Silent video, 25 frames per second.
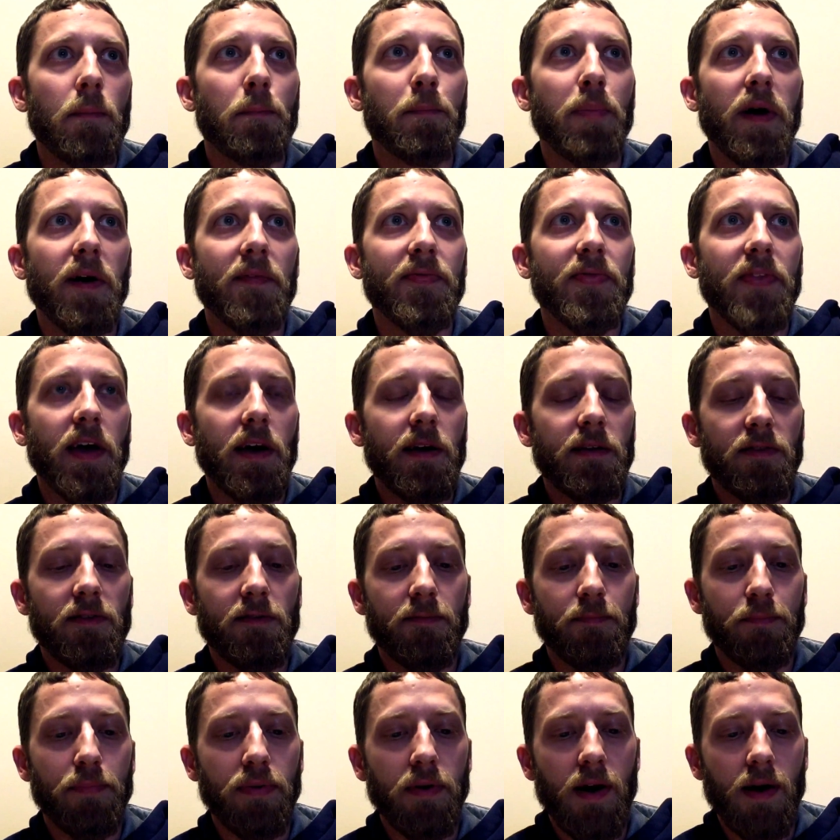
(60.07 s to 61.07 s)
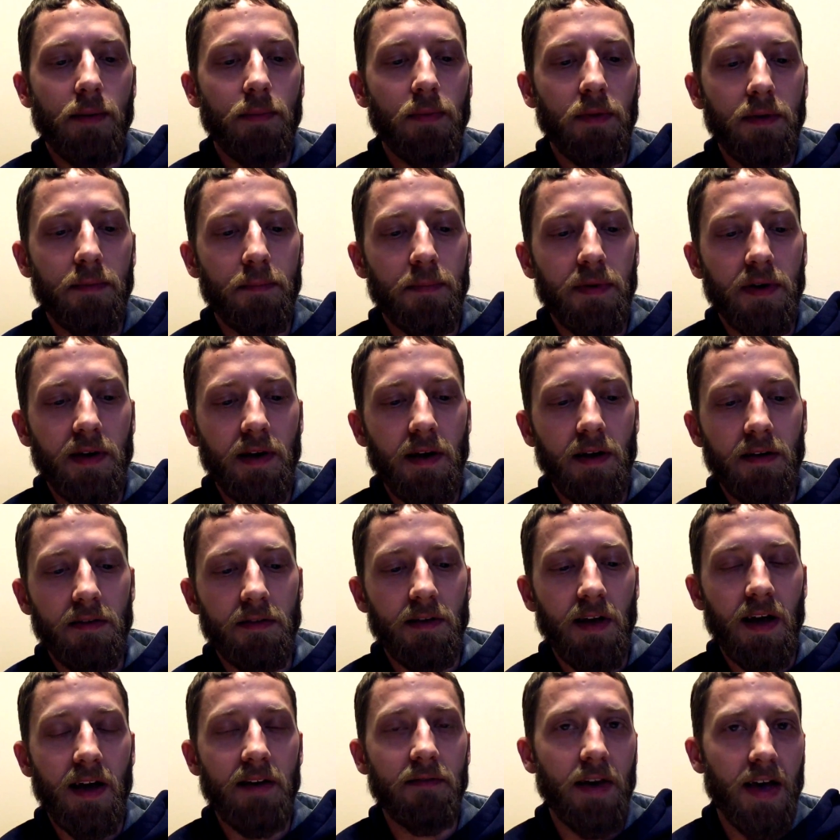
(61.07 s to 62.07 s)
but that's probably
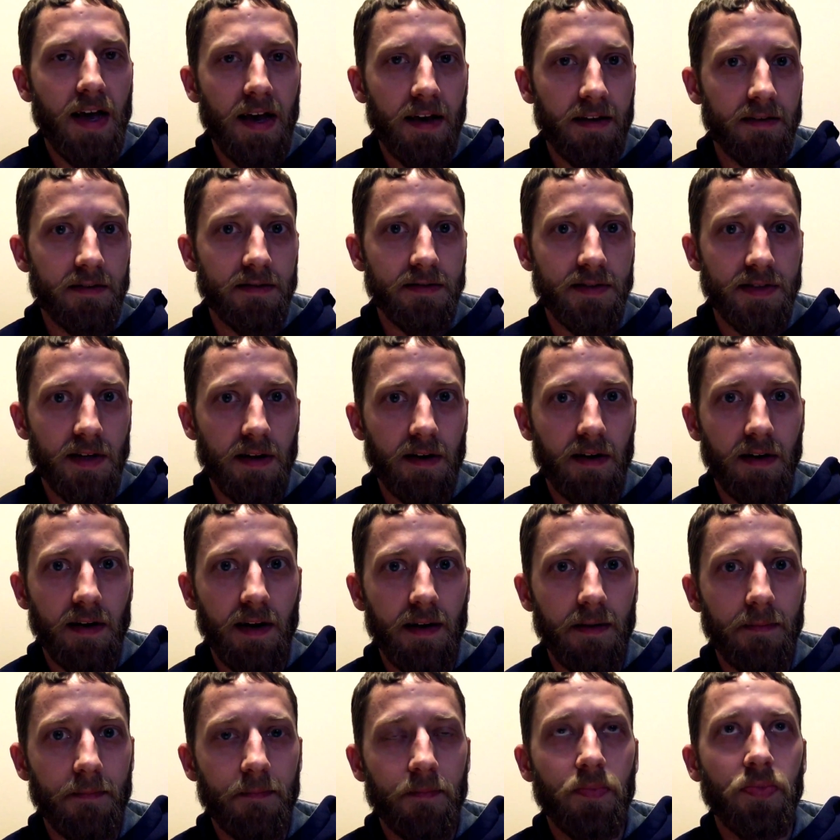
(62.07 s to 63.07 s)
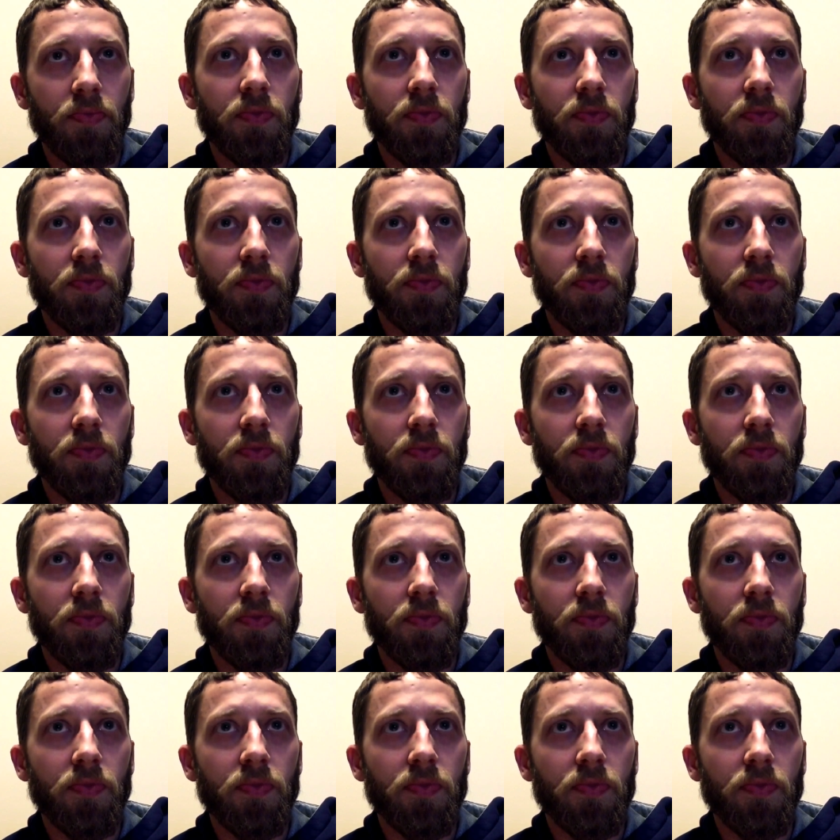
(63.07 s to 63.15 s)
because I have headers on it.